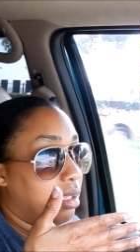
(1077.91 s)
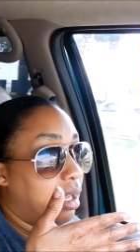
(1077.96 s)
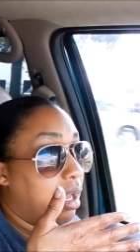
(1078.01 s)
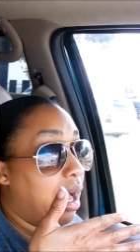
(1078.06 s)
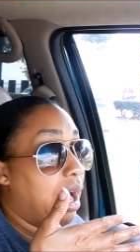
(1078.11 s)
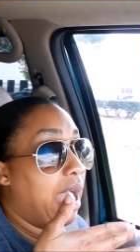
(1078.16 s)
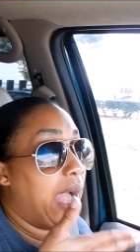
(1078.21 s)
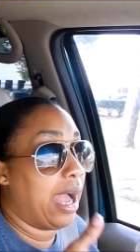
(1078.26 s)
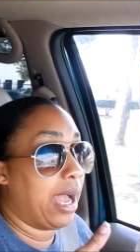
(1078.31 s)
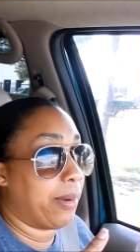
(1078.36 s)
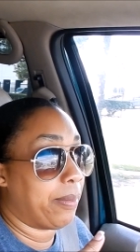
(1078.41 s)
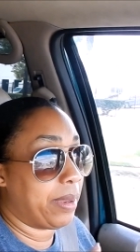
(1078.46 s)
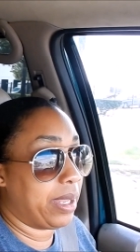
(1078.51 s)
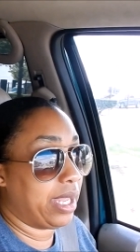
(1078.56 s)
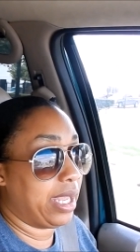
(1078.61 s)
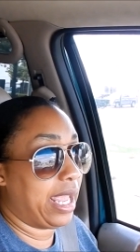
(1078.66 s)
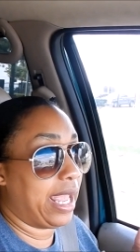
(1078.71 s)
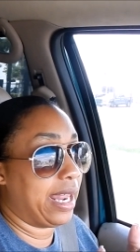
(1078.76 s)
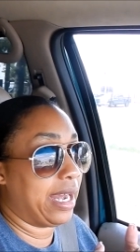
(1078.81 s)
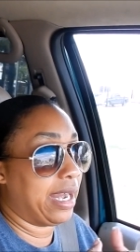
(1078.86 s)
a
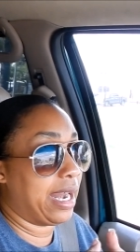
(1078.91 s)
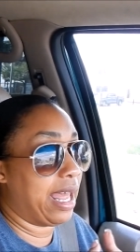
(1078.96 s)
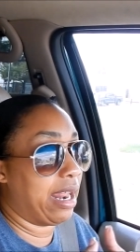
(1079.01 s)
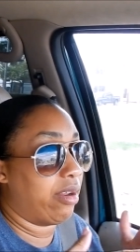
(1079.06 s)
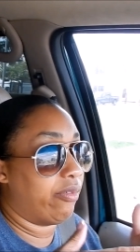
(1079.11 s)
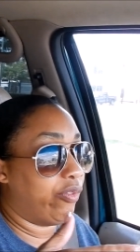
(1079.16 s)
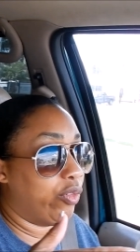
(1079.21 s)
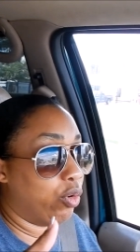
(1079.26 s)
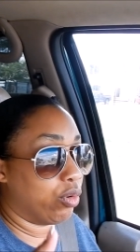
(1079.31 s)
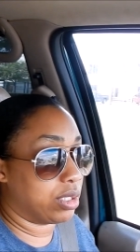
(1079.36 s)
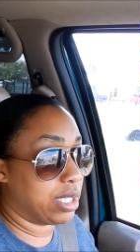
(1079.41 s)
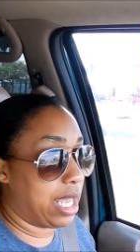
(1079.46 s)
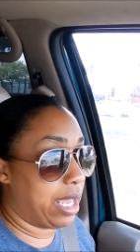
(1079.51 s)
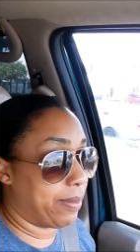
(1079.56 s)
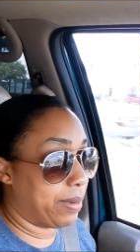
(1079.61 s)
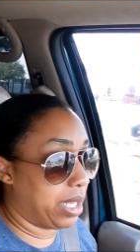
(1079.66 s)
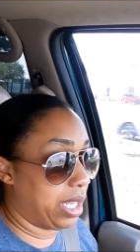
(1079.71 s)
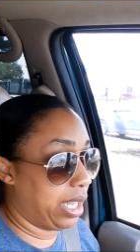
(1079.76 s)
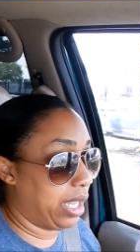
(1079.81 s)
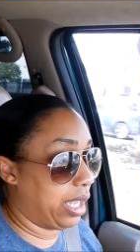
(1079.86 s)
hobby and not a
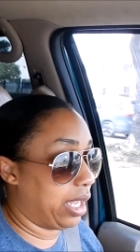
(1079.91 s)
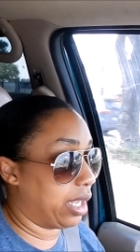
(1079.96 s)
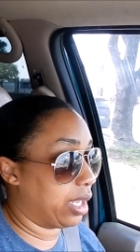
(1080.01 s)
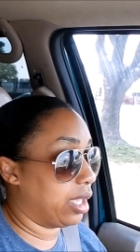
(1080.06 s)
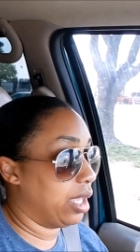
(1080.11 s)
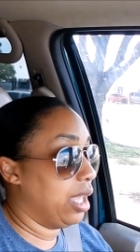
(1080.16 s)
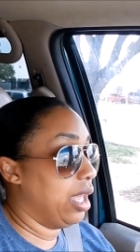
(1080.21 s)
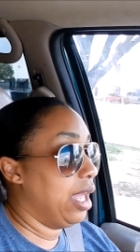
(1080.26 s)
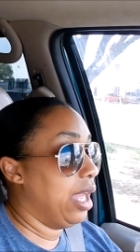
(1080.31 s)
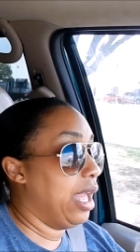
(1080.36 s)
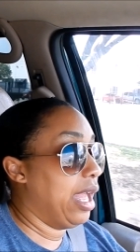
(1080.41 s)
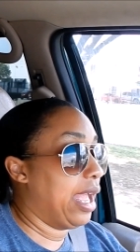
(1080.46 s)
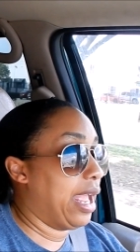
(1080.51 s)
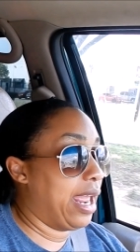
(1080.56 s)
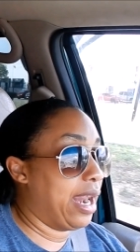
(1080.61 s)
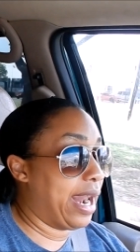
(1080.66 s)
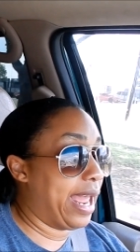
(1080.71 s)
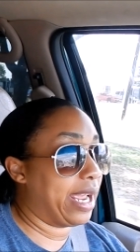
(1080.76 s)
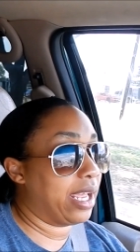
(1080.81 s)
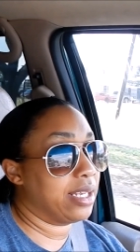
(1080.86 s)
full-time gig.
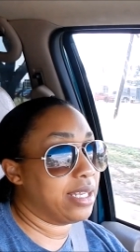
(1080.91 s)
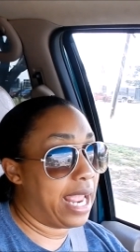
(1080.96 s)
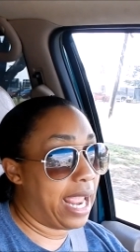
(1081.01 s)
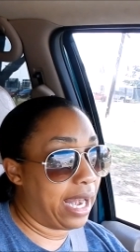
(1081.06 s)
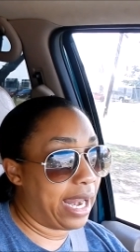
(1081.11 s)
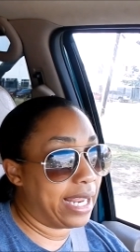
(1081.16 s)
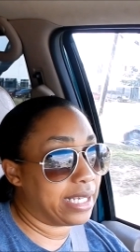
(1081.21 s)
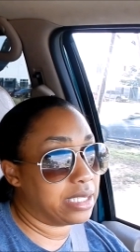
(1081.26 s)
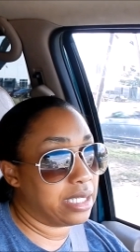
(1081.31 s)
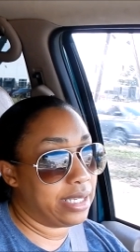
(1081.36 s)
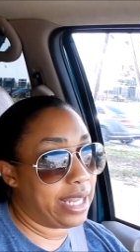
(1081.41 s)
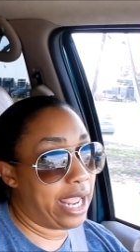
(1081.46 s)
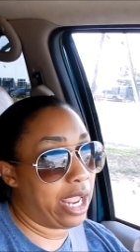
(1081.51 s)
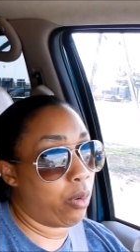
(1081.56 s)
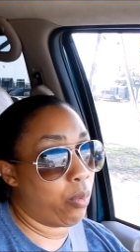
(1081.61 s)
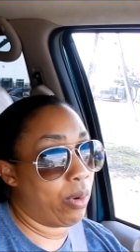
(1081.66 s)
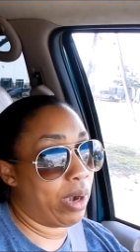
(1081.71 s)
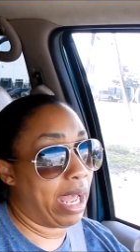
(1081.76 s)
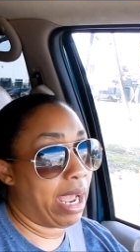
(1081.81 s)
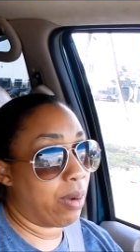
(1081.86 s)
And like a day like
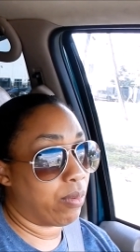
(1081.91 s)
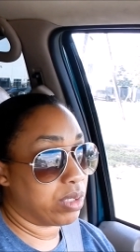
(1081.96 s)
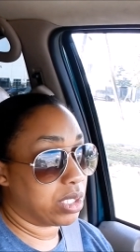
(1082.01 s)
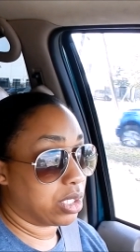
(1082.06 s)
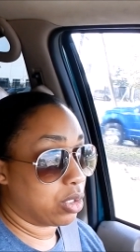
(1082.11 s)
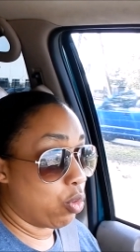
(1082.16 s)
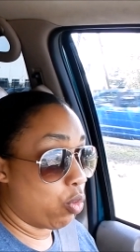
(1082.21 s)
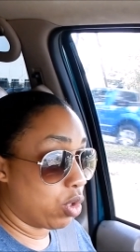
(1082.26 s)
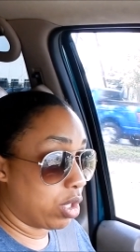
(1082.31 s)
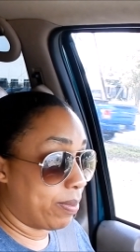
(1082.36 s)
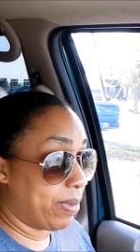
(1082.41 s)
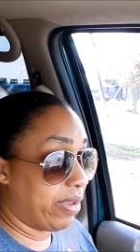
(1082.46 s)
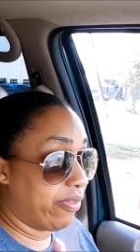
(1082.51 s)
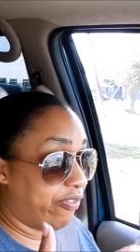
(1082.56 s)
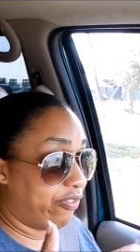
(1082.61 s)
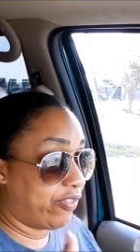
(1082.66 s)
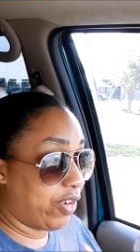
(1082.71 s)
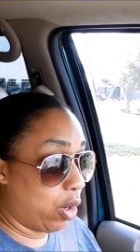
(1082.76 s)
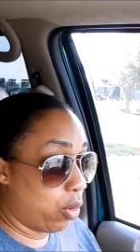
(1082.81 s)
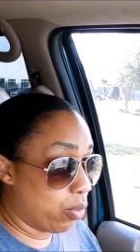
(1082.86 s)
today when I was going to
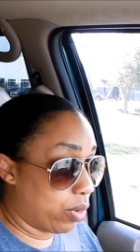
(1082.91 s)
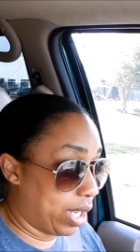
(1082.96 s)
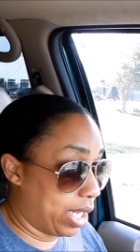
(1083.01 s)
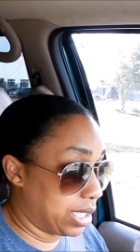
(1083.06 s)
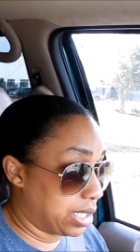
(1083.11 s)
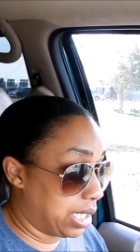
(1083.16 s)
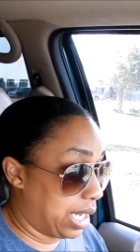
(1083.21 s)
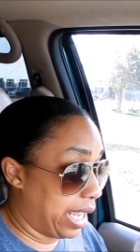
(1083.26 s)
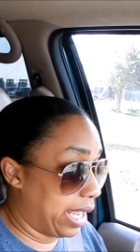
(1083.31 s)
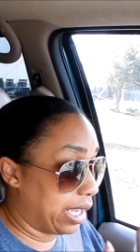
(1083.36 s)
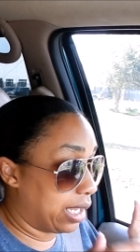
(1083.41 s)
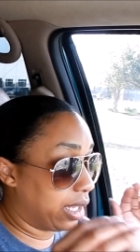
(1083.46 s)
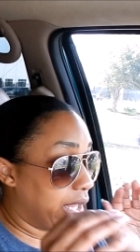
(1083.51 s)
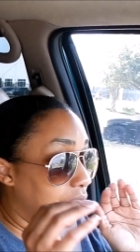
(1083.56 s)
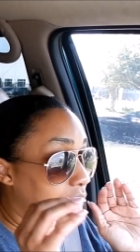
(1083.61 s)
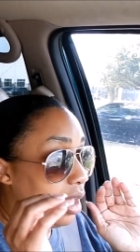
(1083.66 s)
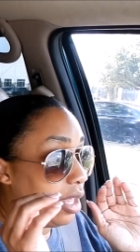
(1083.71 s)
be focused, like